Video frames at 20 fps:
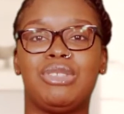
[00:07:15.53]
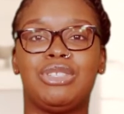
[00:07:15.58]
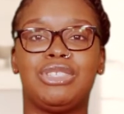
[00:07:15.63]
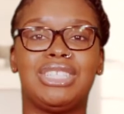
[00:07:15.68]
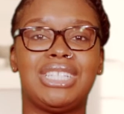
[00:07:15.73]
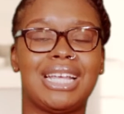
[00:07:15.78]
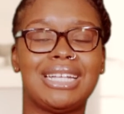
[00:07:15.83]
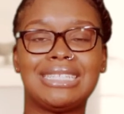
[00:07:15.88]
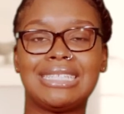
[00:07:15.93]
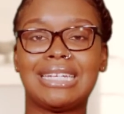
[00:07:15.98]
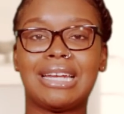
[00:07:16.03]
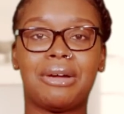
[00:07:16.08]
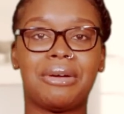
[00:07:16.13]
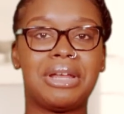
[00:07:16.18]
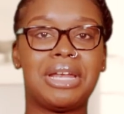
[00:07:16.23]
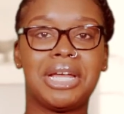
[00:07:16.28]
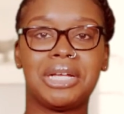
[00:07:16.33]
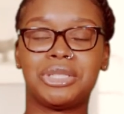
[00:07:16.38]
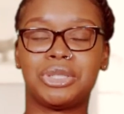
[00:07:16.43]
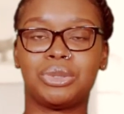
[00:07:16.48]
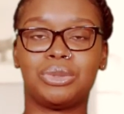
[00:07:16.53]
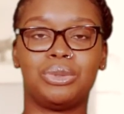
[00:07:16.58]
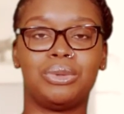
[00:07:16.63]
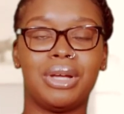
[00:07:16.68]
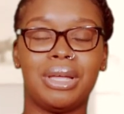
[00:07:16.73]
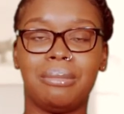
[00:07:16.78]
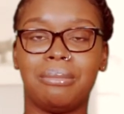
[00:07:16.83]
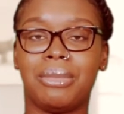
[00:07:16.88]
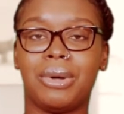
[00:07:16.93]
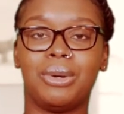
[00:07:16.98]
sending out electrical
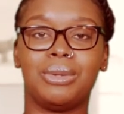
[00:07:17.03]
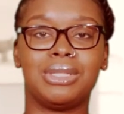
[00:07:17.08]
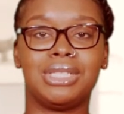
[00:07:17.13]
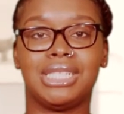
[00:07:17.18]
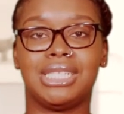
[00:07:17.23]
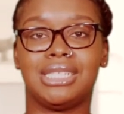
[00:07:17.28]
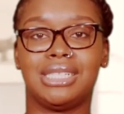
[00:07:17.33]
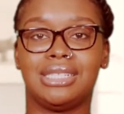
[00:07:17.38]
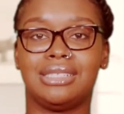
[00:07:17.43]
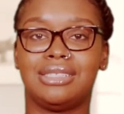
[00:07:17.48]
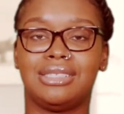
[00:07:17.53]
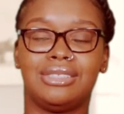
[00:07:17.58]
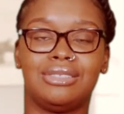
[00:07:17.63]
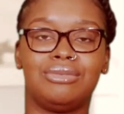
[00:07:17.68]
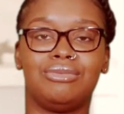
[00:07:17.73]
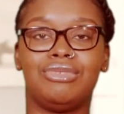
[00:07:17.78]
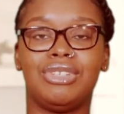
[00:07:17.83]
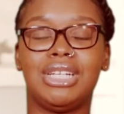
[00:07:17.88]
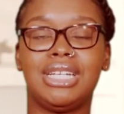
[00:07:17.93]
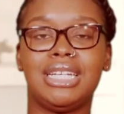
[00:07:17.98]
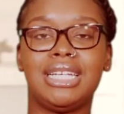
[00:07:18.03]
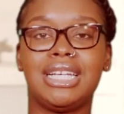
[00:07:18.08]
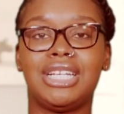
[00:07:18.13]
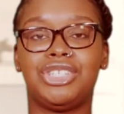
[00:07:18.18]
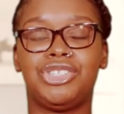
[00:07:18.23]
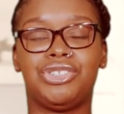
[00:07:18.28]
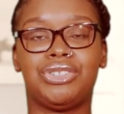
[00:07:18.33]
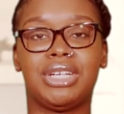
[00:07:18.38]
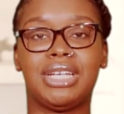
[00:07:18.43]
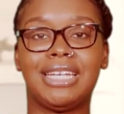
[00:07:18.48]
impulses. It's really
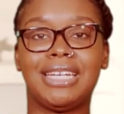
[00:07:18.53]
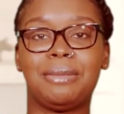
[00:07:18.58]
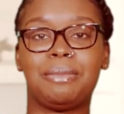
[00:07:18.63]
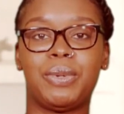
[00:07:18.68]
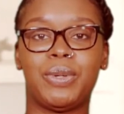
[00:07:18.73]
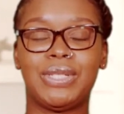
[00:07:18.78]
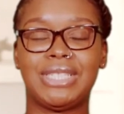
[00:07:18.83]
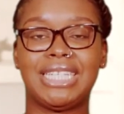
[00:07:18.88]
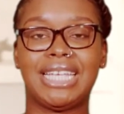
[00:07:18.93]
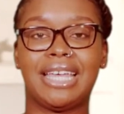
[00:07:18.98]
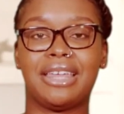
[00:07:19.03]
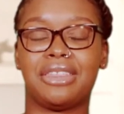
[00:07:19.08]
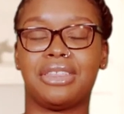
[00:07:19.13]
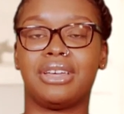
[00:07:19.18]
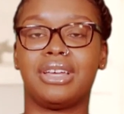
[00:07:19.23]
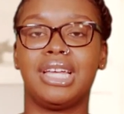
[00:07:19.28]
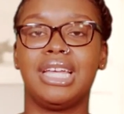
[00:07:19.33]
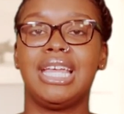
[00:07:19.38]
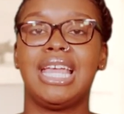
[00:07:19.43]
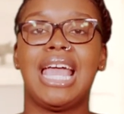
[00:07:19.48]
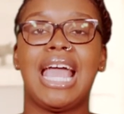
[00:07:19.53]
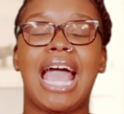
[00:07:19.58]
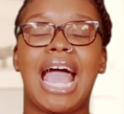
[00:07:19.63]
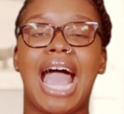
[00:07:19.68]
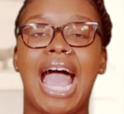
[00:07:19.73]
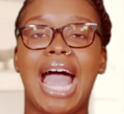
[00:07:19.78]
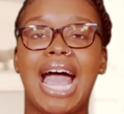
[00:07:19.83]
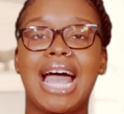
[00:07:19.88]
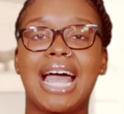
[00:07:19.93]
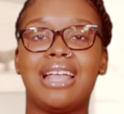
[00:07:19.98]
intricately put together,
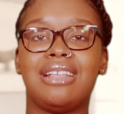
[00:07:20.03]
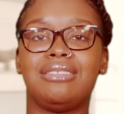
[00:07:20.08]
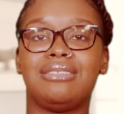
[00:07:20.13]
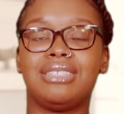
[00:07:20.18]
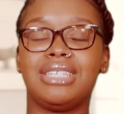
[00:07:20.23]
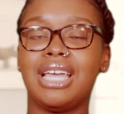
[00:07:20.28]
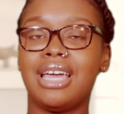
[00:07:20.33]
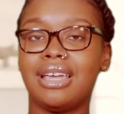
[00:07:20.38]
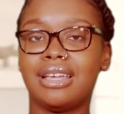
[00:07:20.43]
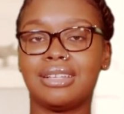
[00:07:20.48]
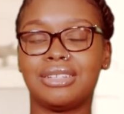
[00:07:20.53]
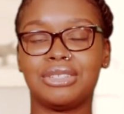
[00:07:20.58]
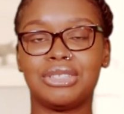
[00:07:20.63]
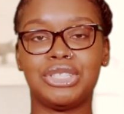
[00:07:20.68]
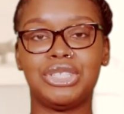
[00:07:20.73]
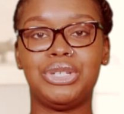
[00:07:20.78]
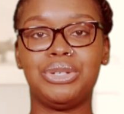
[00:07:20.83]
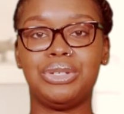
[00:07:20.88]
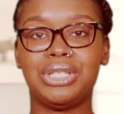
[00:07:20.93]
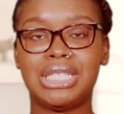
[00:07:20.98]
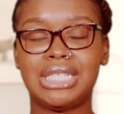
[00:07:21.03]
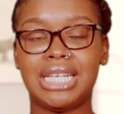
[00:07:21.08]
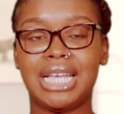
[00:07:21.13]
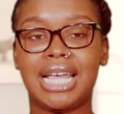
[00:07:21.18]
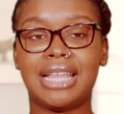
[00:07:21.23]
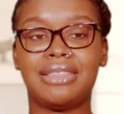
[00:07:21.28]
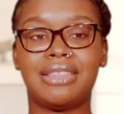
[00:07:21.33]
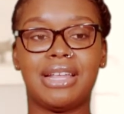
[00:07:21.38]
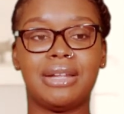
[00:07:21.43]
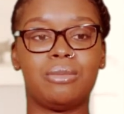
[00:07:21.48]
and yeah, used it.
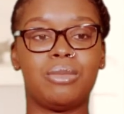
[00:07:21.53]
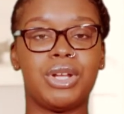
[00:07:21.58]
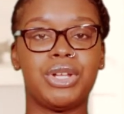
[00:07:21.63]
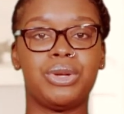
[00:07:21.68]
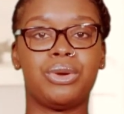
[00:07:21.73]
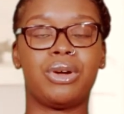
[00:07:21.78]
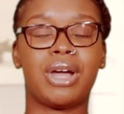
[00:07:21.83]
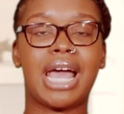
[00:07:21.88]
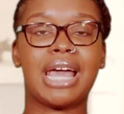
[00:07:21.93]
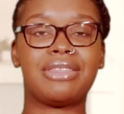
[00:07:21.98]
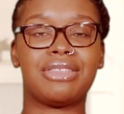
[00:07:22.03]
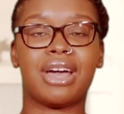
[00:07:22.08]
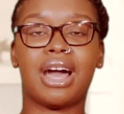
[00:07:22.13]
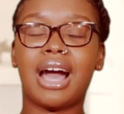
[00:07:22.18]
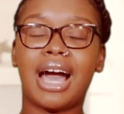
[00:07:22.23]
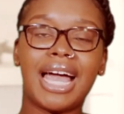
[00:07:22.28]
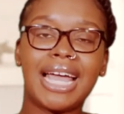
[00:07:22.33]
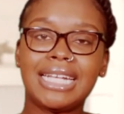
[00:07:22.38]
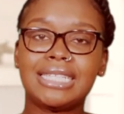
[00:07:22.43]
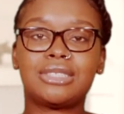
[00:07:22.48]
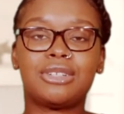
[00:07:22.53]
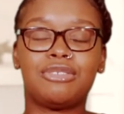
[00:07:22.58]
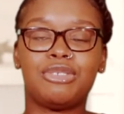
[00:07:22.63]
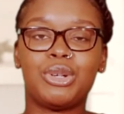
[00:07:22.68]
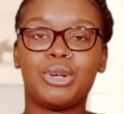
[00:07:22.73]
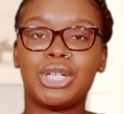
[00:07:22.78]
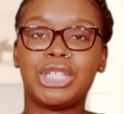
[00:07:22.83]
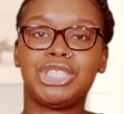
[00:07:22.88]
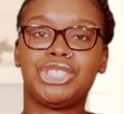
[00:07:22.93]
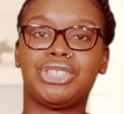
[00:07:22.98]
And then when you're at the height of
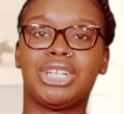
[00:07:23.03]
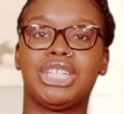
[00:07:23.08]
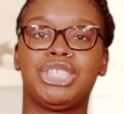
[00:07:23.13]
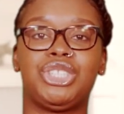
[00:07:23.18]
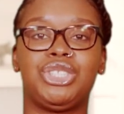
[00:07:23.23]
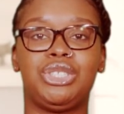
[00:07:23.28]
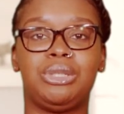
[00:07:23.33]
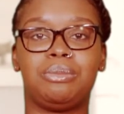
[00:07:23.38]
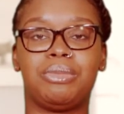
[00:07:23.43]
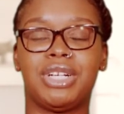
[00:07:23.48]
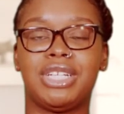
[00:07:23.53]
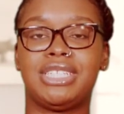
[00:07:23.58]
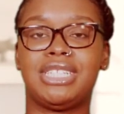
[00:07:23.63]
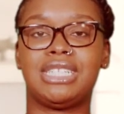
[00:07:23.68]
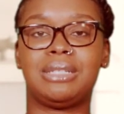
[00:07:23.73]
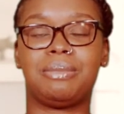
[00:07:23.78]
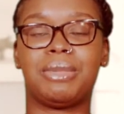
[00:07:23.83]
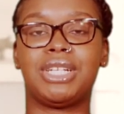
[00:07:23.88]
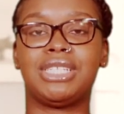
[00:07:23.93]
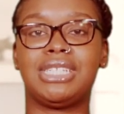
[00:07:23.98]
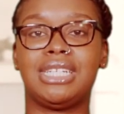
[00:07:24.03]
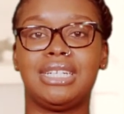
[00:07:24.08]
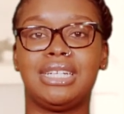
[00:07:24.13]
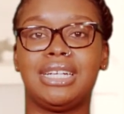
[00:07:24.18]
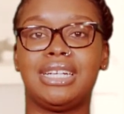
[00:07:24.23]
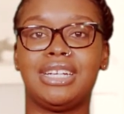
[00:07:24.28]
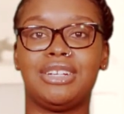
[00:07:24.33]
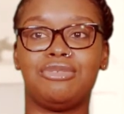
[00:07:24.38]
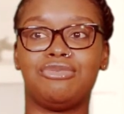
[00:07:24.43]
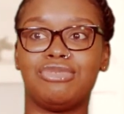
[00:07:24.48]
your contraction, you press this button
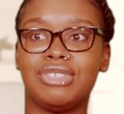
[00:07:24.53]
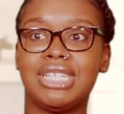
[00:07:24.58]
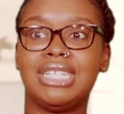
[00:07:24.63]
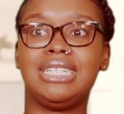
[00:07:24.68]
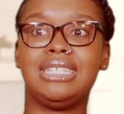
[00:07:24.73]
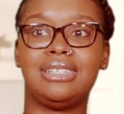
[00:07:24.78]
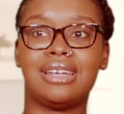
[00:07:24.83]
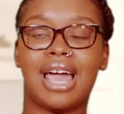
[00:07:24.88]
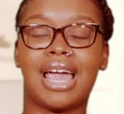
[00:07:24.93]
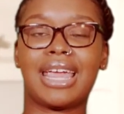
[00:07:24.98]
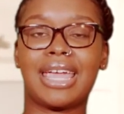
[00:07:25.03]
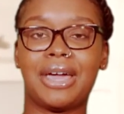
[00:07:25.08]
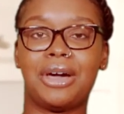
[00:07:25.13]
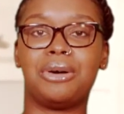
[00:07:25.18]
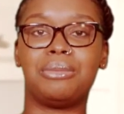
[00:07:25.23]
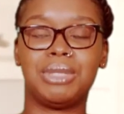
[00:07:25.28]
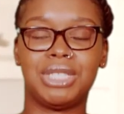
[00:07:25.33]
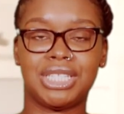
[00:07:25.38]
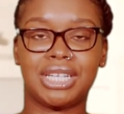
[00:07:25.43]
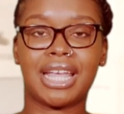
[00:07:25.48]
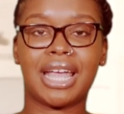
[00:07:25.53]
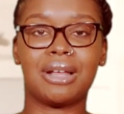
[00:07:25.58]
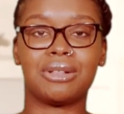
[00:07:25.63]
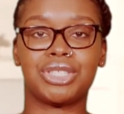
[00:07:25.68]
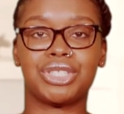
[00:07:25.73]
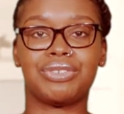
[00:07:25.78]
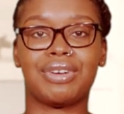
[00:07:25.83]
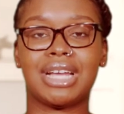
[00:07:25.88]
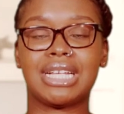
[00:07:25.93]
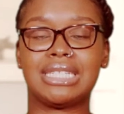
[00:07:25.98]
and it really like helps to
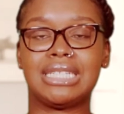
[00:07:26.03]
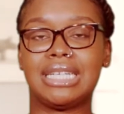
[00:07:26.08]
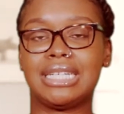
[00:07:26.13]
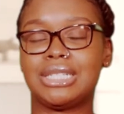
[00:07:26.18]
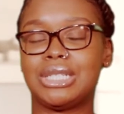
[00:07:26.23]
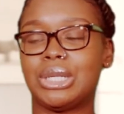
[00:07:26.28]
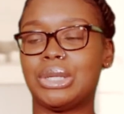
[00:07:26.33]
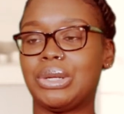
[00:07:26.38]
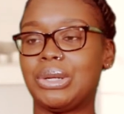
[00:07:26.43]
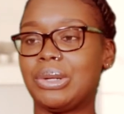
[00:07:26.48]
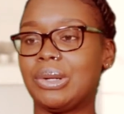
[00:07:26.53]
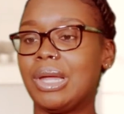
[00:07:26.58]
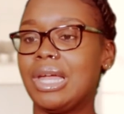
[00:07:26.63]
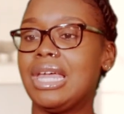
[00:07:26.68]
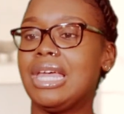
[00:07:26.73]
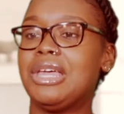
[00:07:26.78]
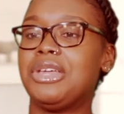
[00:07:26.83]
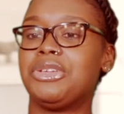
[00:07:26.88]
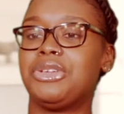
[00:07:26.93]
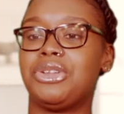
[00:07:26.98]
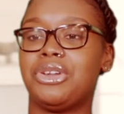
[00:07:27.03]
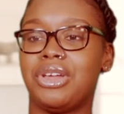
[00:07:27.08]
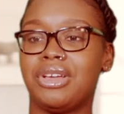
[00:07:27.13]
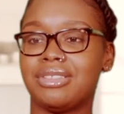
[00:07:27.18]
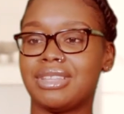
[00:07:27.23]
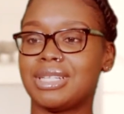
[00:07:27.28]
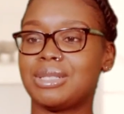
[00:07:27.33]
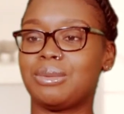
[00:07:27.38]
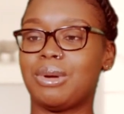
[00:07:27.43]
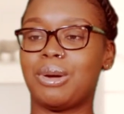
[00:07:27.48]
counteract it. So, you know,
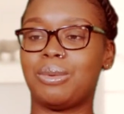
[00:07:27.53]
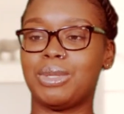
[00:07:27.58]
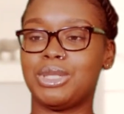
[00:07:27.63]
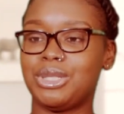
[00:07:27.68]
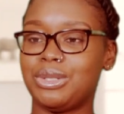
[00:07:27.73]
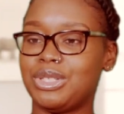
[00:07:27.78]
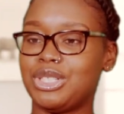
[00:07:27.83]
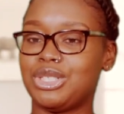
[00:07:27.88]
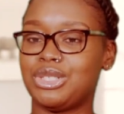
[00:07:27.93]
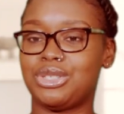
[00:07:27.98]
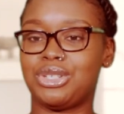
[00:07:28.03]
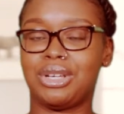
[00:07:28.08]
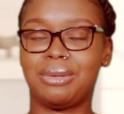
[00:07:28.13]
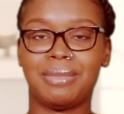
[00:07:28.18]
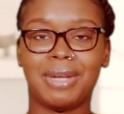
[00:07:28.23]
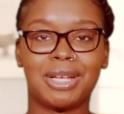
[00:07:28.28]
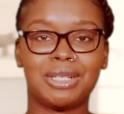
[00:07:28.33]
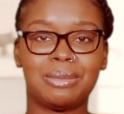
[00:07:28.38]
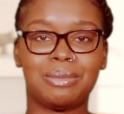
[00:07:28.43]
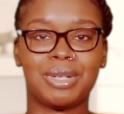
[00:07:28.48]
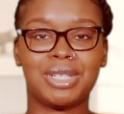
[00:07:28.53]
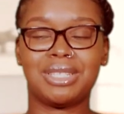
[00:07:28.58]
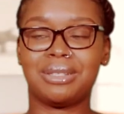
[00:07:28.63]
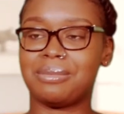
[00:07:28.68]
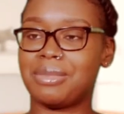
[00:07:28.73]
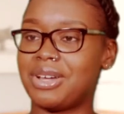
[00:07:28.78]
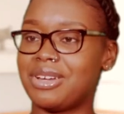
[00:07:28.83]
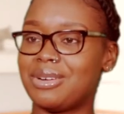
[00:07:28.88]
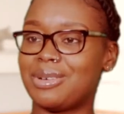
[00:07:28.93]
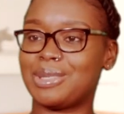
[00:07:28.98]
that's what I was doing. She showed me how to press the
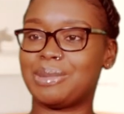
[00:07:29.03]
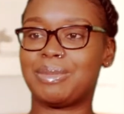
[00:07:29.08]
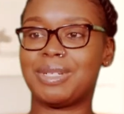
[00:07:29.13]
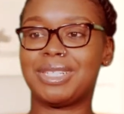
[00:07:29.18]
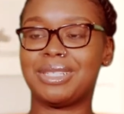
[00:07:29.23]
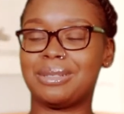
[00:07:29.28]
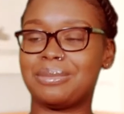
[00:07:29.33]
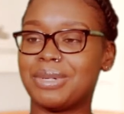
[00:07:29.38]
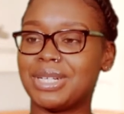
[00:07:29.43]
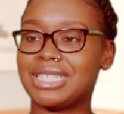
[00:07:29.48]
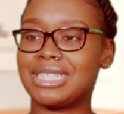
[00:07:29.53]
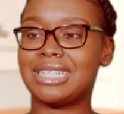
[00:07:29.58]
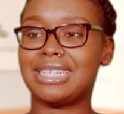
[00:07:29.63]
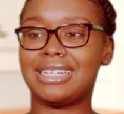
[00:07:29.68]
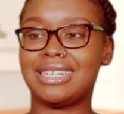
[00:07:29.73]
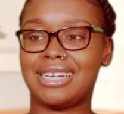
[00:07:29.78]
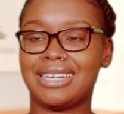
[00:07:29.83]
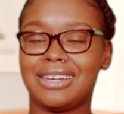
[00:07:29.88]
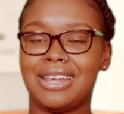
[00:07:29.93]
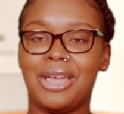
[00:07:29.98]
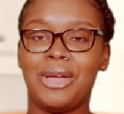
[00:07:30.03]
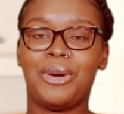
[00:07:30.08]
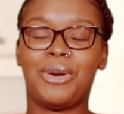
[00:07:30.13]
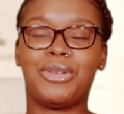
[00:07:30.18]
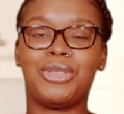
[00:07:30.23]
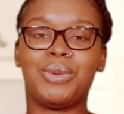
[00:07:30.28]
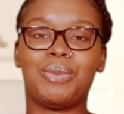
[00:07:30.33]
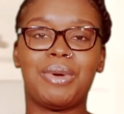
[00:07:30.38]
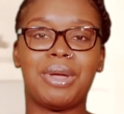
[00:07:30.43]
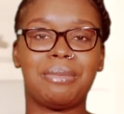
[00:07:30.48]
button. I was pressing the button, and
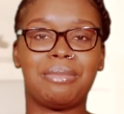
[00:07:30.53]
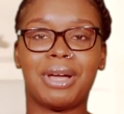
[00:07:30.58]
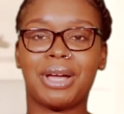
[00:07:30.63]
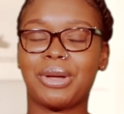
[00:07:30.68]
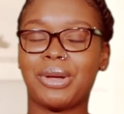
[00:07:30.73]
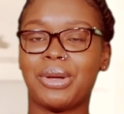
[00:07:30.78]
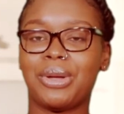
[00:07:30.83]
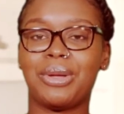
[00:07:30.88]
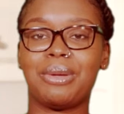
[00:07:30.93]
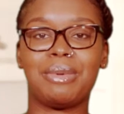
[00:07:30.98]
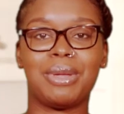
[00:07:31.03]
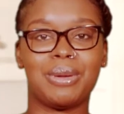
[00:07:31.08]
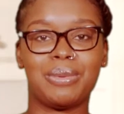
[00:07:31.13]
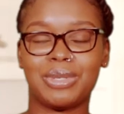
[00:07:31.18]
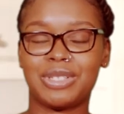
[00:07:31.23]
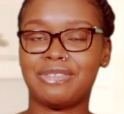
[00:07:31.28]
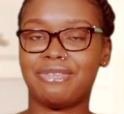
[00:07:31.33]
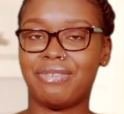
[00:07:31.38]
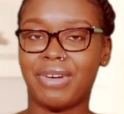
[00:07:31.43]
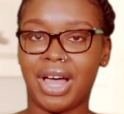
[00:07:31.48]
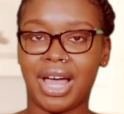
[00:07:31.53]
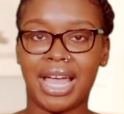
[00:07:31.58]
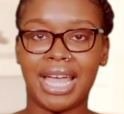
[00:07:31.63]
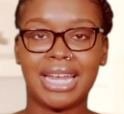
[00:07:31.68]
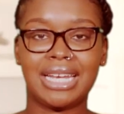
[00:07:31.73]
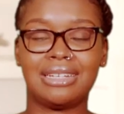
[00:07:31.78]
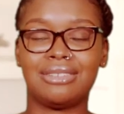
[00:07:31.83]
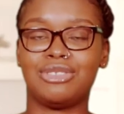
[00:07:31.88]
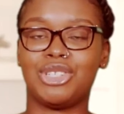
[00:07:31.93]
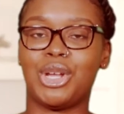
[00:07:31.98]
on the way back home, it was
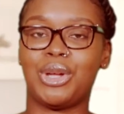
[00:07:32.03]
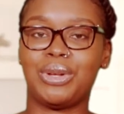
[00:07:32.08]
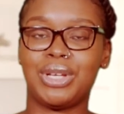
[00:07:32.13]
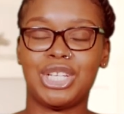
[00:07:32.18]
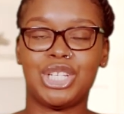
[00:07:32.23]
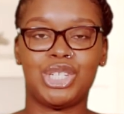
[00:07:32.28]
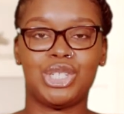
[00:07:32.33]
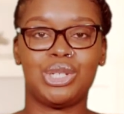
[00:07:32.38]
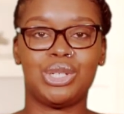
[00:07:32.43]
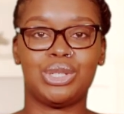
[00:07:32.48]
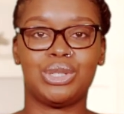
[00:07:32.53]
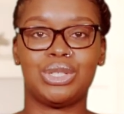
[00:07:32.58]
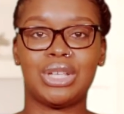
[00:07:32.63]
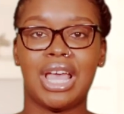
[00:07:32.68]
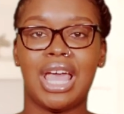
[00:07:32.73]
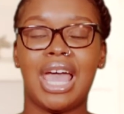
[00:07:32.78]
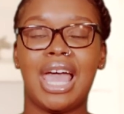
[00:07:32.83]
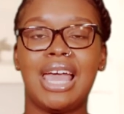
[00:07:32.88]
fine, no issues.